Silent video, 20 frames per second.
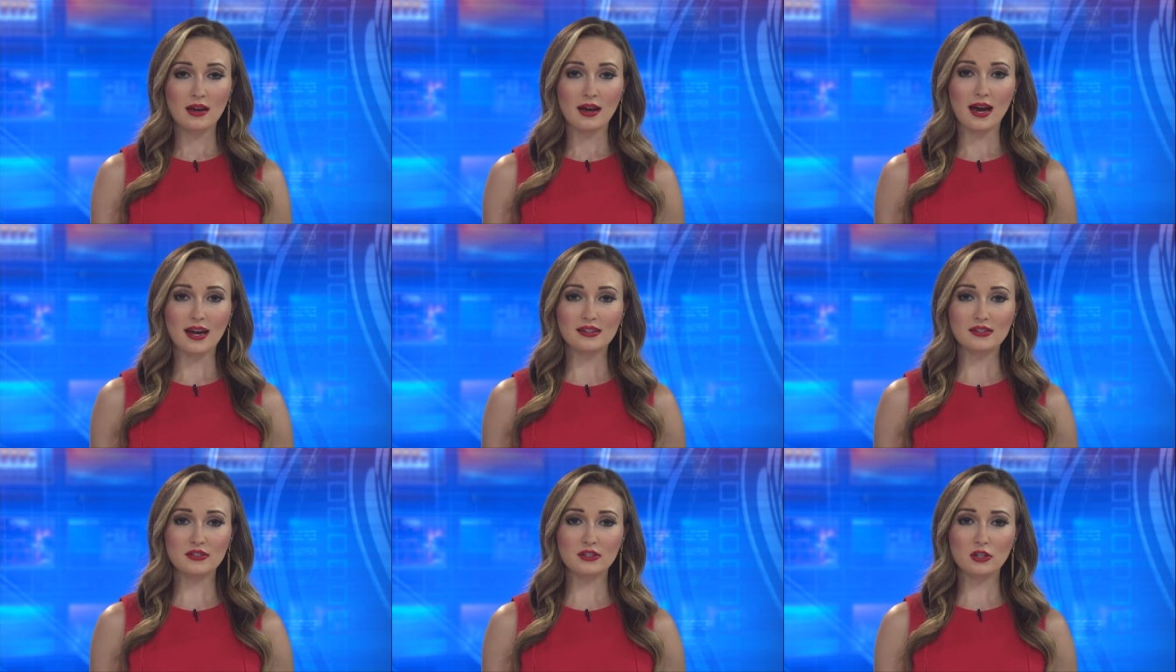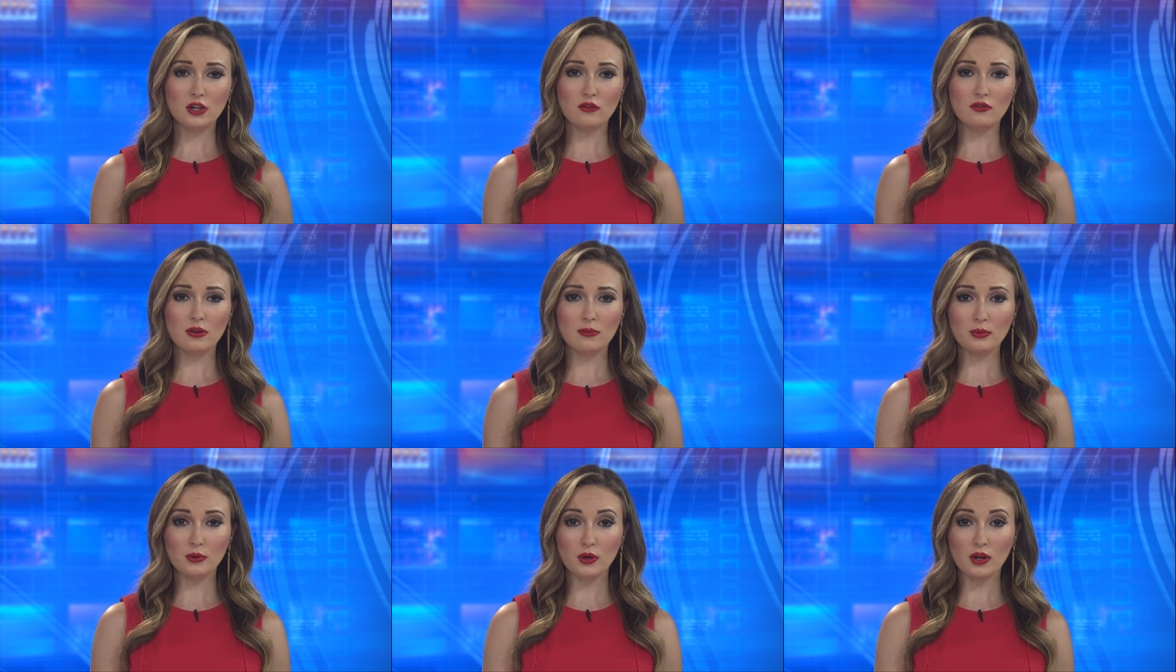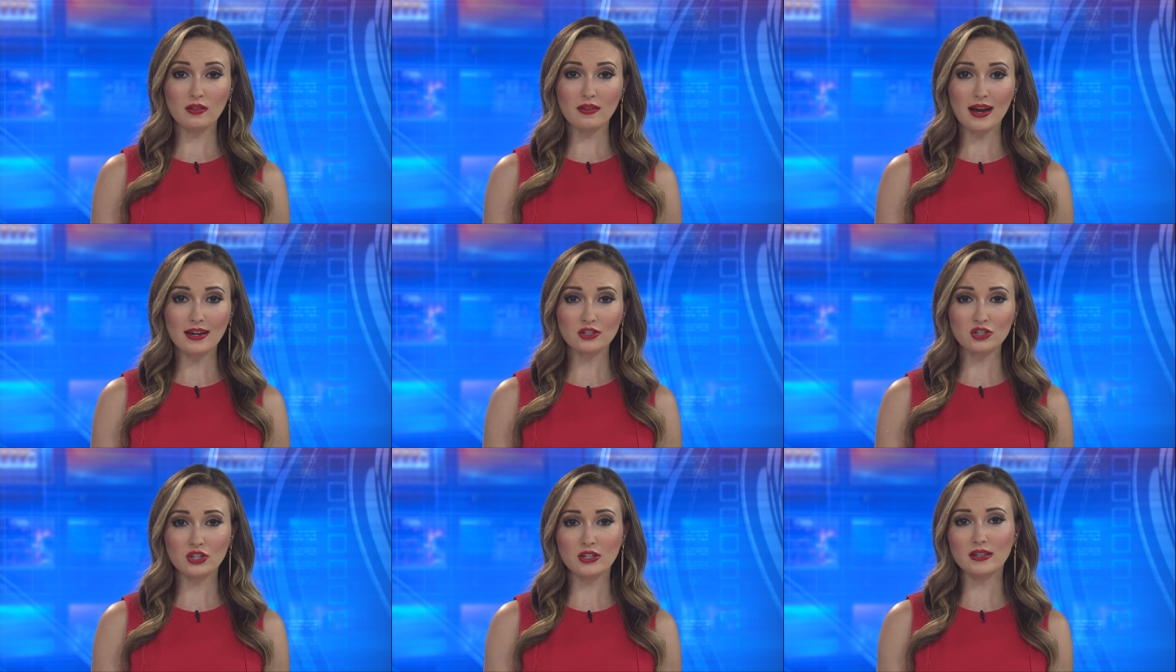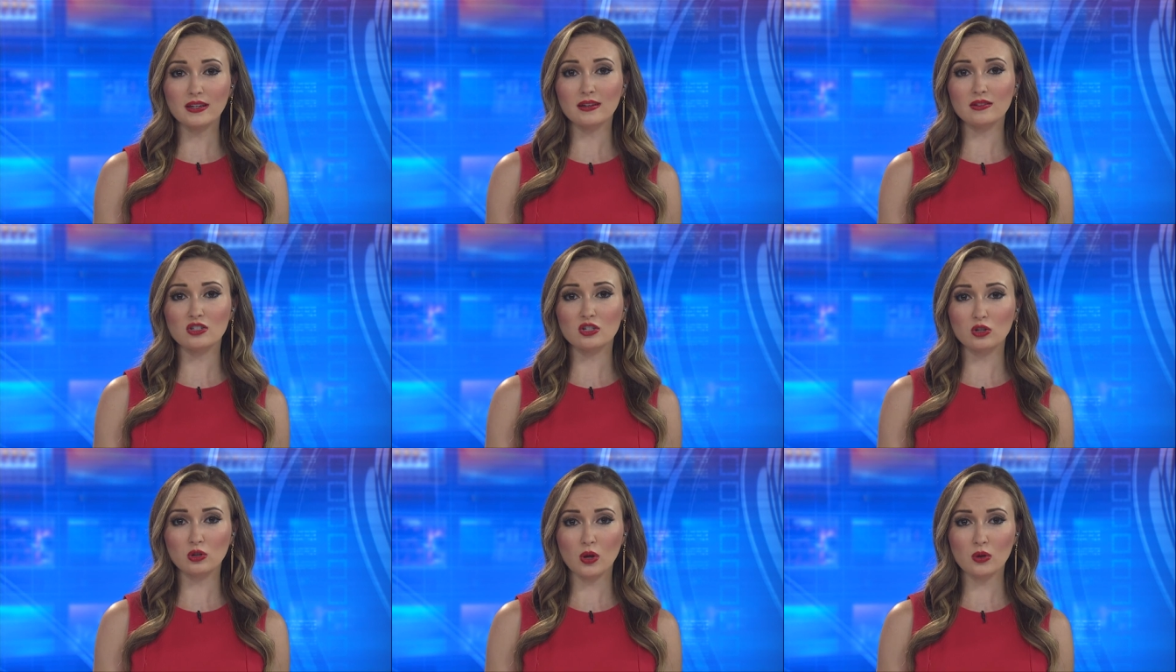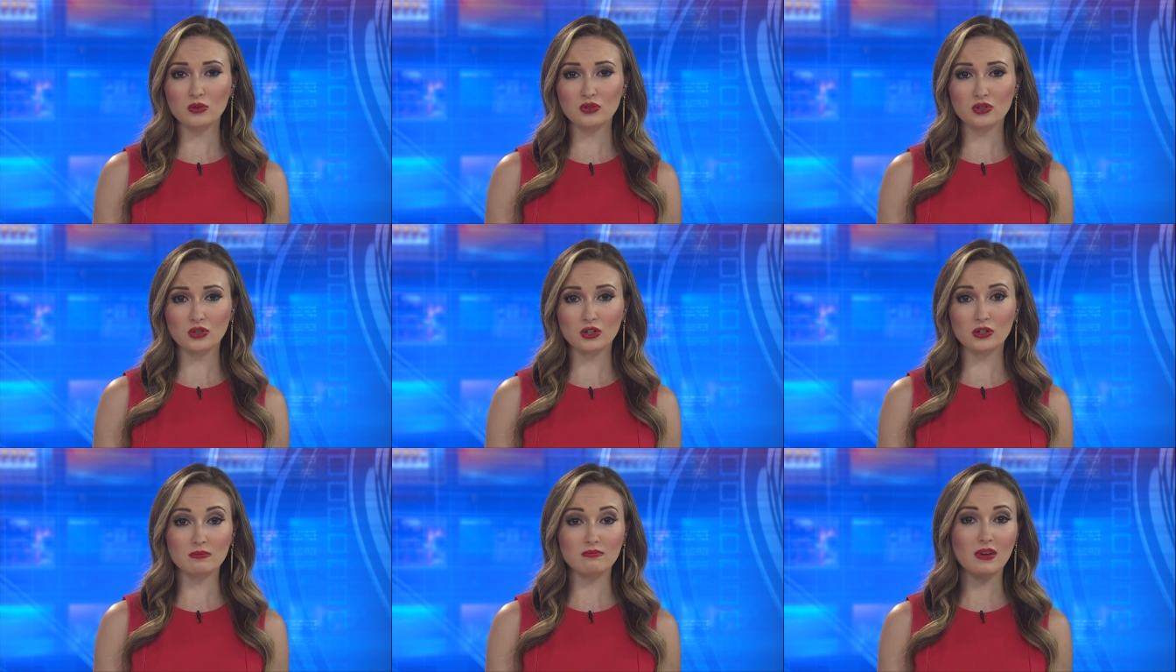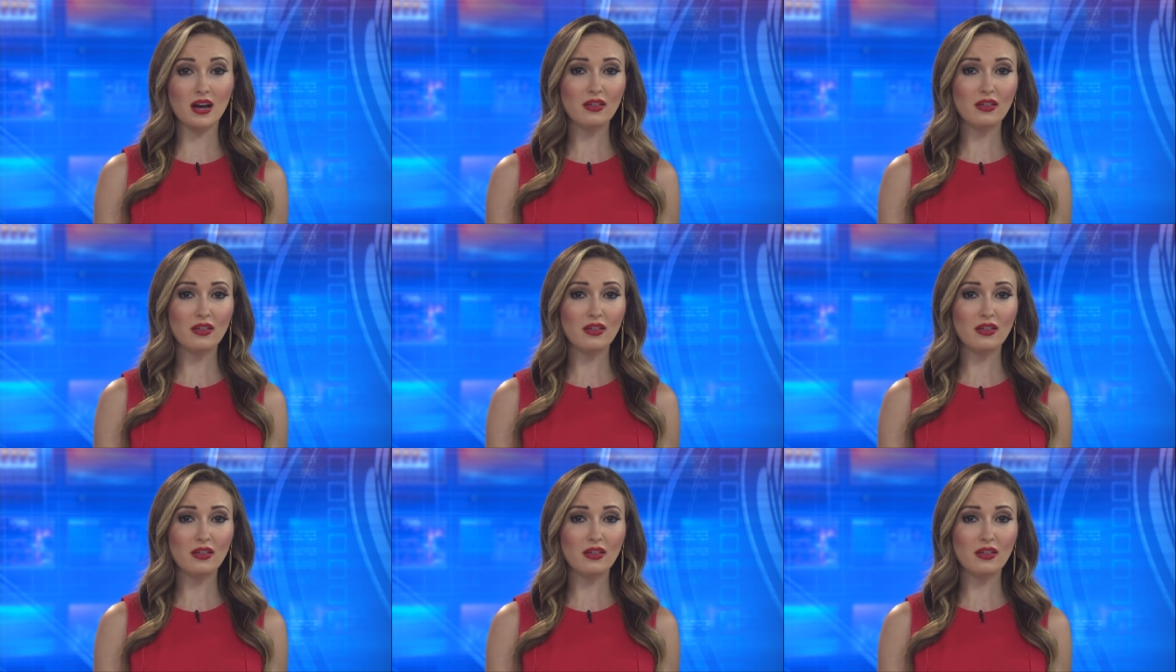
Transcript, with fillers: As the November election gets closer,